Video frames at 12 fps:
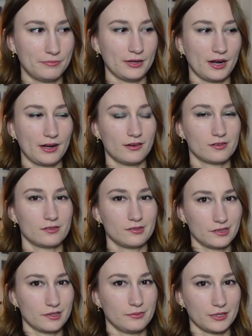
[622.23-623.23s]
But I also
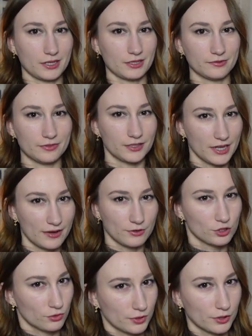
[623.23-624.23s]
think it'd be kind of fun to have
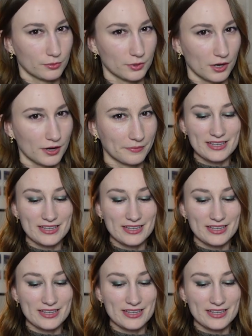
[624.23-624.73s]
a short Oberon.